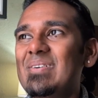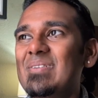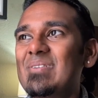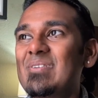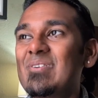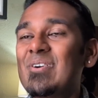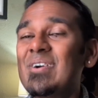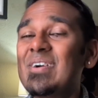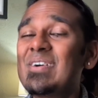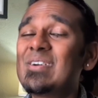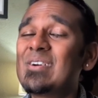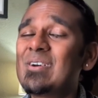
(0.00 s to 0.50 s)

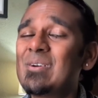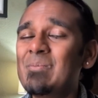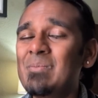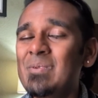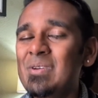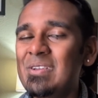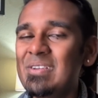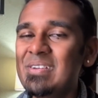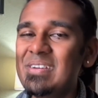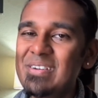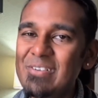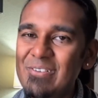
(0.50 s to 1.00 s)
create a
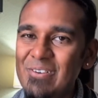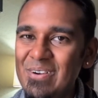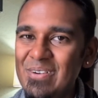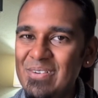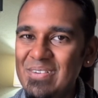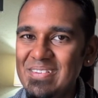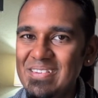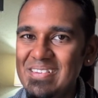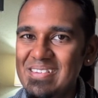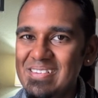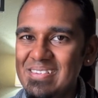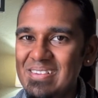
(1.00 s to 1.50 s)
community around
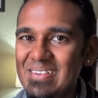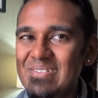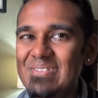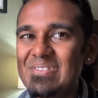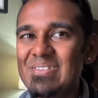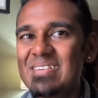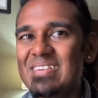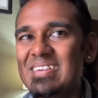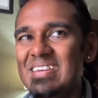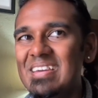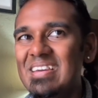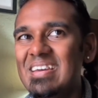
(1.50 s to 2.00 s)
it,
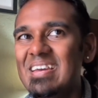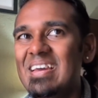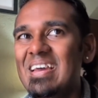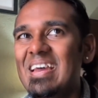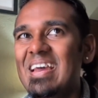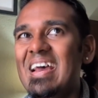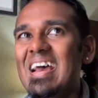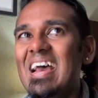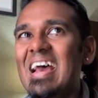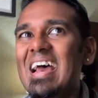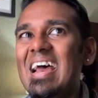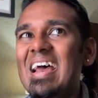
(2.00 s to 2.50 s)
essentially.
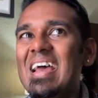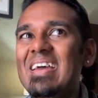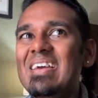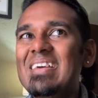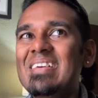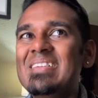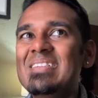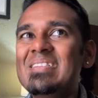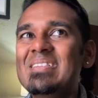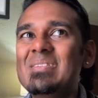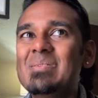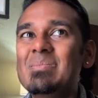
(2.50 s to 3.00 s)

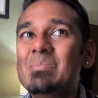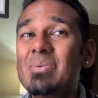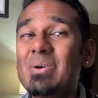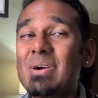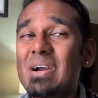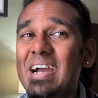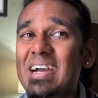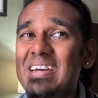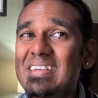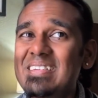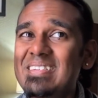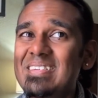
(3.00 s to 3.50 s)
And
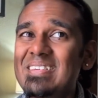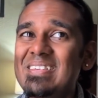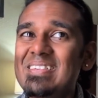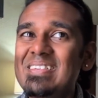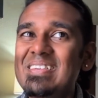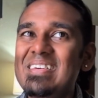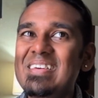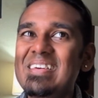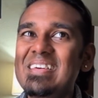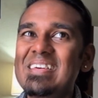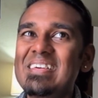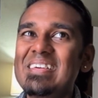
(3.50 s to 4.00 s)

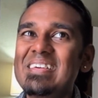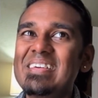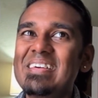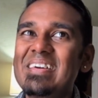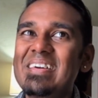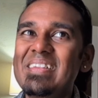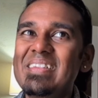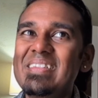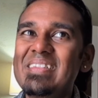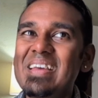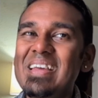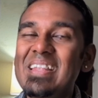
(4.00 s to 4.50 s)
practically,
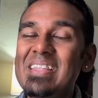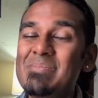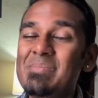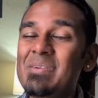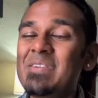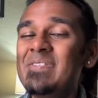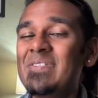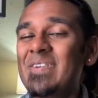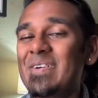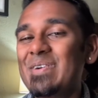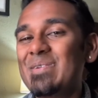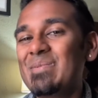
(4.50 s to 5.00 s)
that's
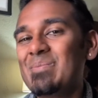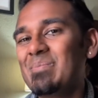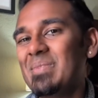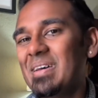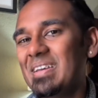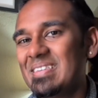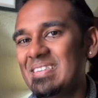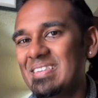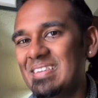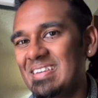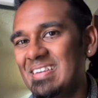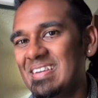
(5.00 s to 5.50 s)
been very
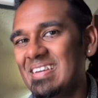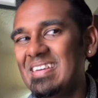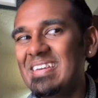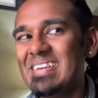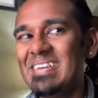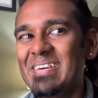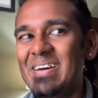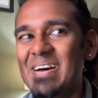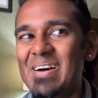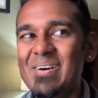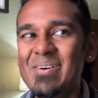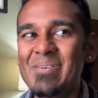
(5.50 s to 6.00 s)
messy,
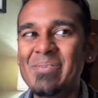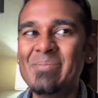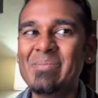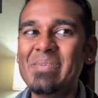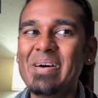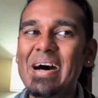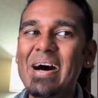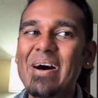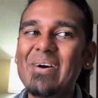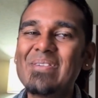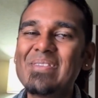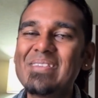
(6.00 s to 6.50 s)

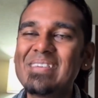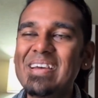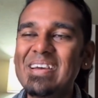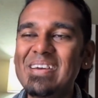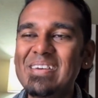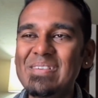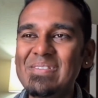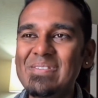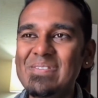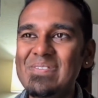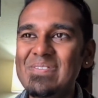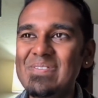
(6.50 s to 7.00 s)
outside
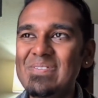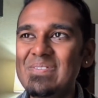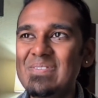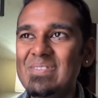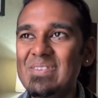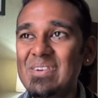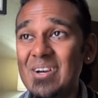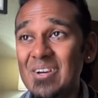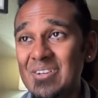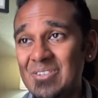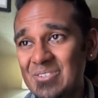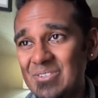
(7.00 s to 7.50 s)
of
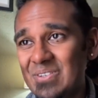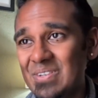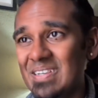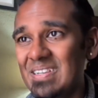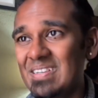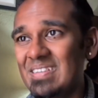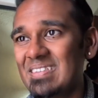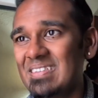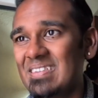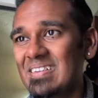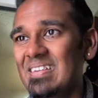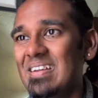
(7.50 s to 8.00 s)

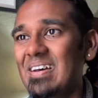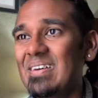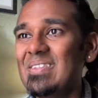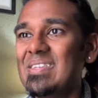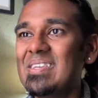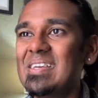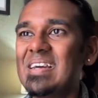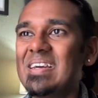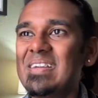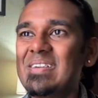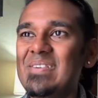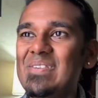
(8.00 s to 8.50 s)
countries and
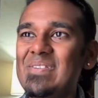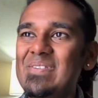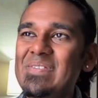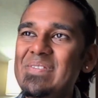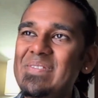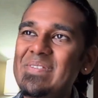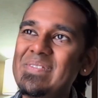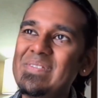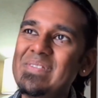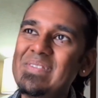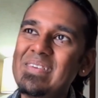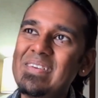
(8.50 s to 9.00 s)
outside of
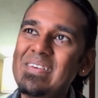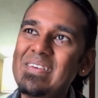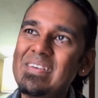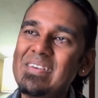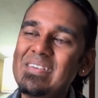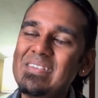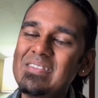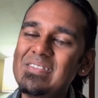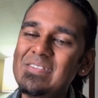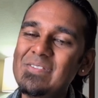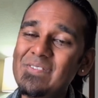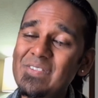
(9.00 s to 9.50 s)

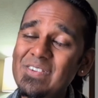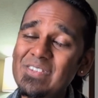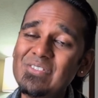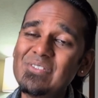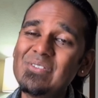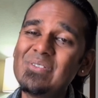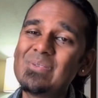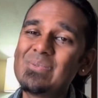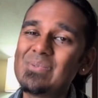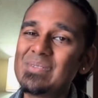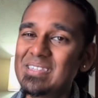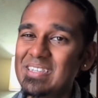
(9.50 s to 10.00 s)

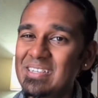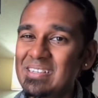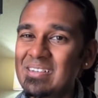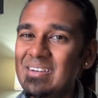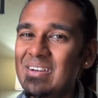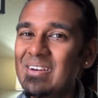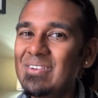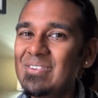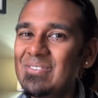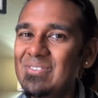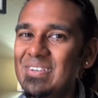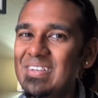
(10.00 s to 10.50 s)
divisions within
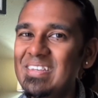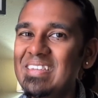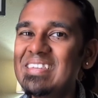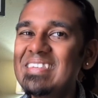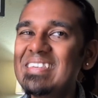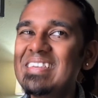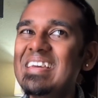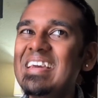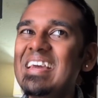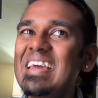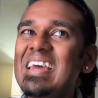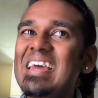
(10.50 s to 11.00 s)

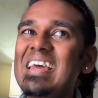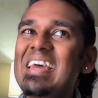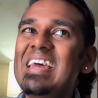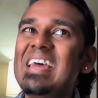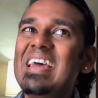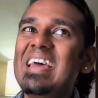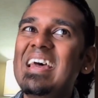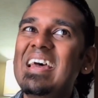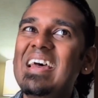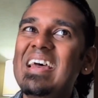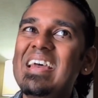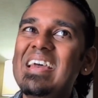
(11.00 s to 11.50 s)
countries.
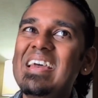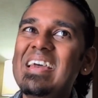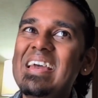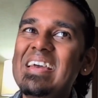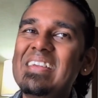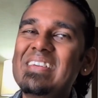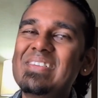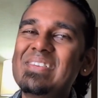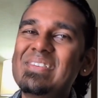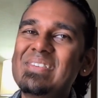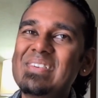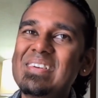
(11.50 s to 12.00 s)

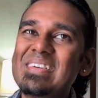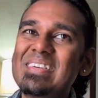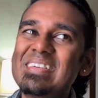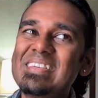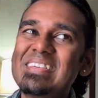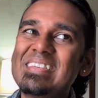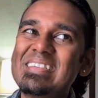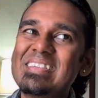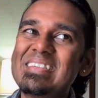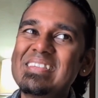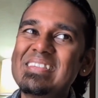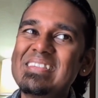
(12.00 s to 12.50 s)
It's
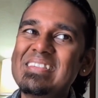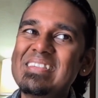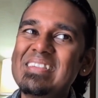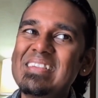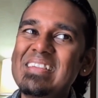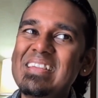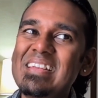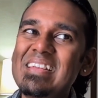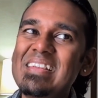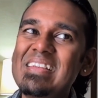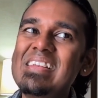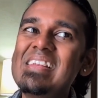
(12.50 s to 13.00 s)
just
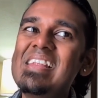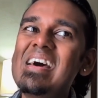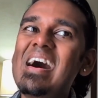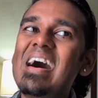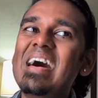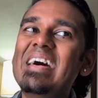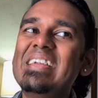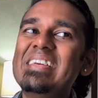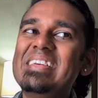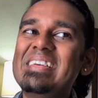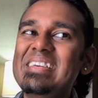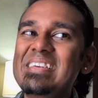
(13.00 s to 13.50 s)

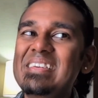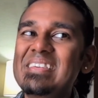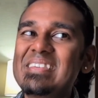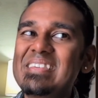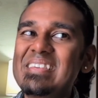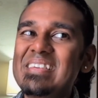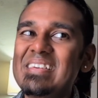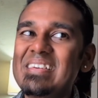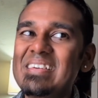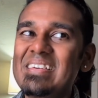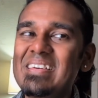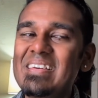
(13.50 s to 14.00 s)
not
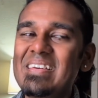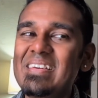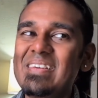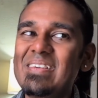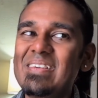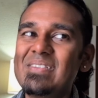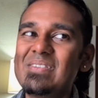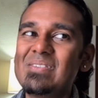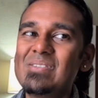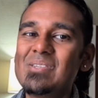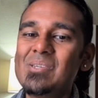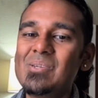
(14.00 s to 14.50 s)
easy
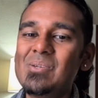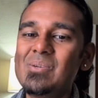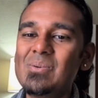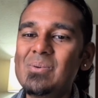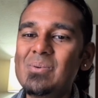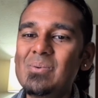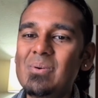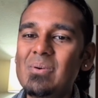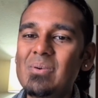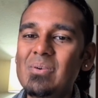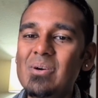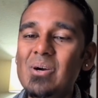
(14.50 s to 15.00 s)

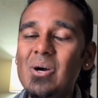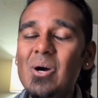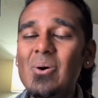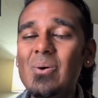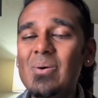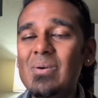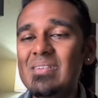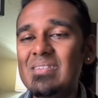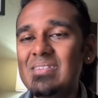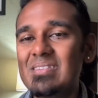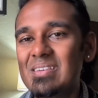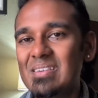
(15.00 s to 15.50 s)
to
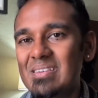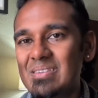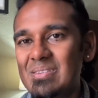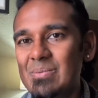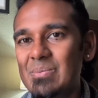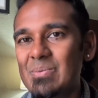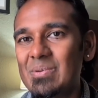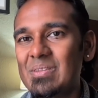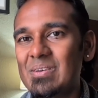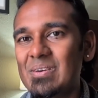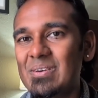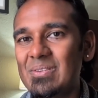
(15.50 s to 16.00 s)

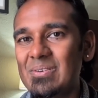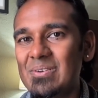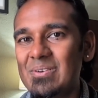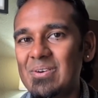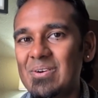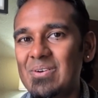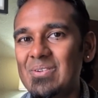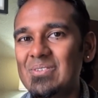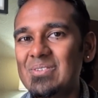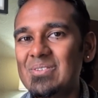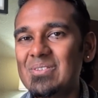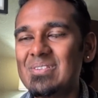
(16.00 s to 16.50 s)
coexist with other
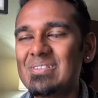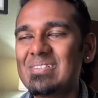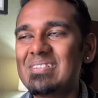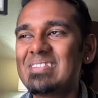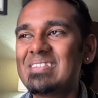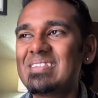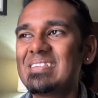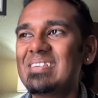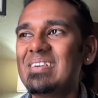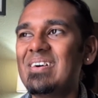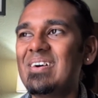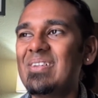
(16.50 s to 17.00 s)

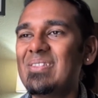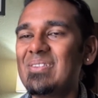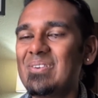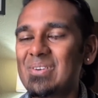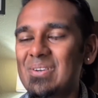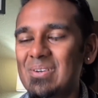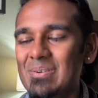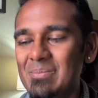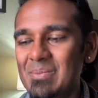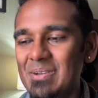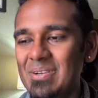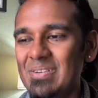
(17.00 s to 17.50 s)
cultures, other
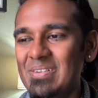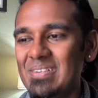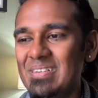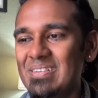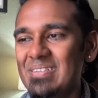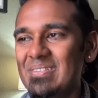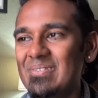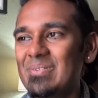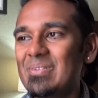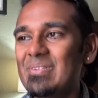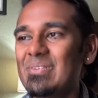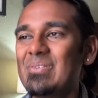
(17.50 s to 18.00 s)

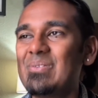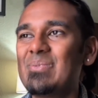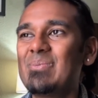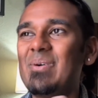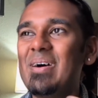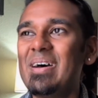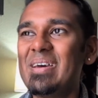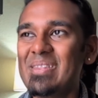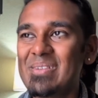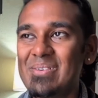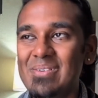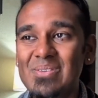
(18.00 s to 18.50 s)
communities, which is
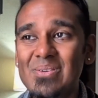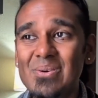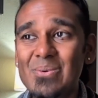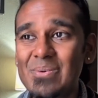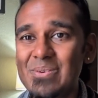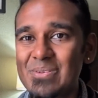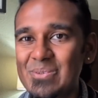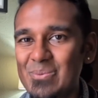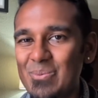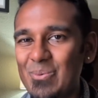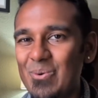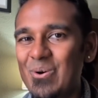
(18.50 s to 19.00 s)
why there's
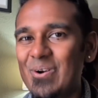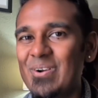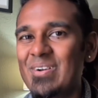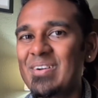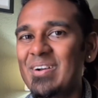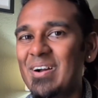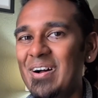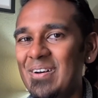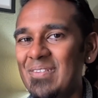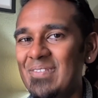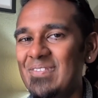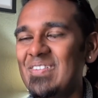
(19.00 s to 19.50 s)
always war and
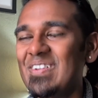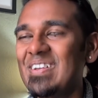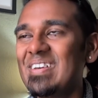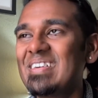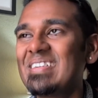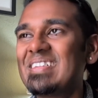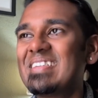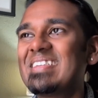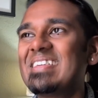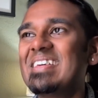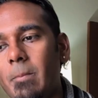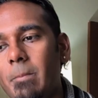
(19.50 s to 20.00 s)

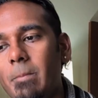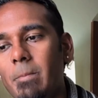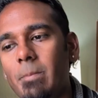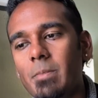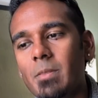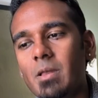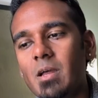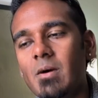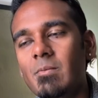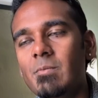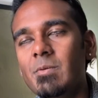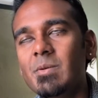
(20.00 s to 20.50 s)
conflict.
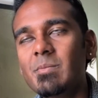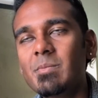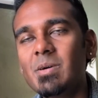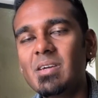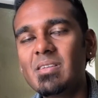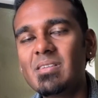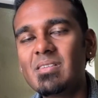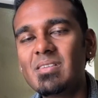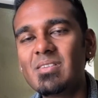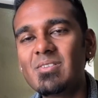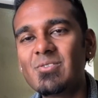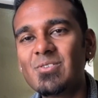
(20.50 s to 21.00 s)
Coming
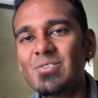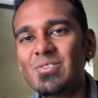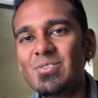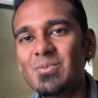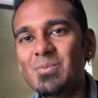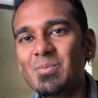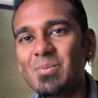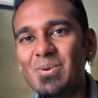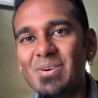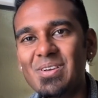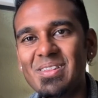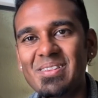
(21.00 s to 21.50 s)
back to the original
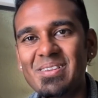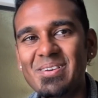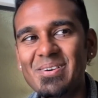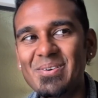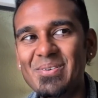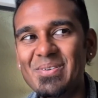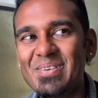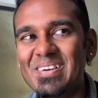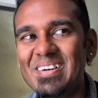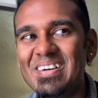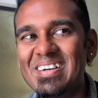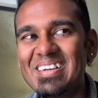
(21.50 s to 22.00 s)
point,
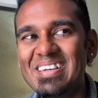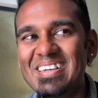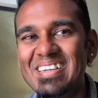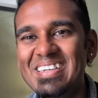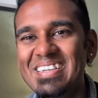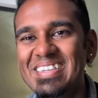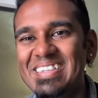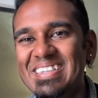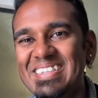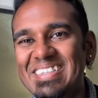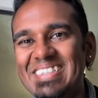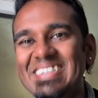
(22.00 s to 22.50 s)
though,
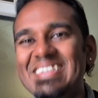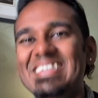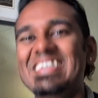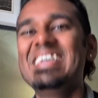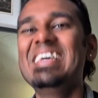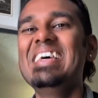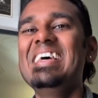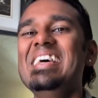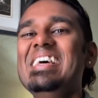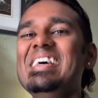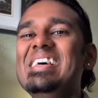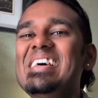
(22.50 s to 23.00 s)

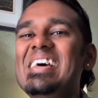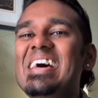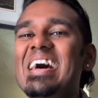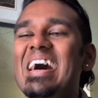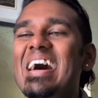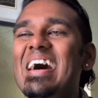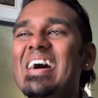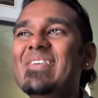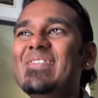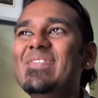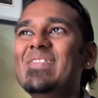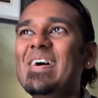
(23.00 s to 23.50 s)

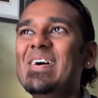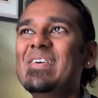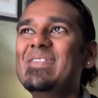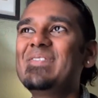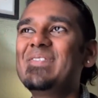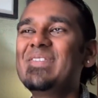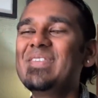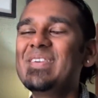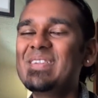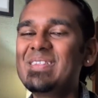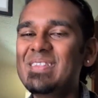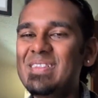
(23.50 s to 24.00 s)
I
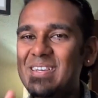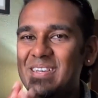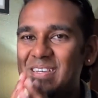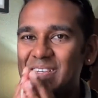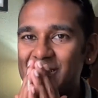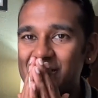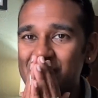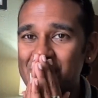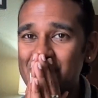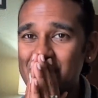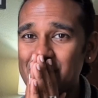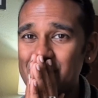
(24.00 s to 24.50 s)
feel
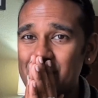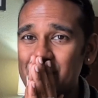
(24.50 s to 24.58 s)
like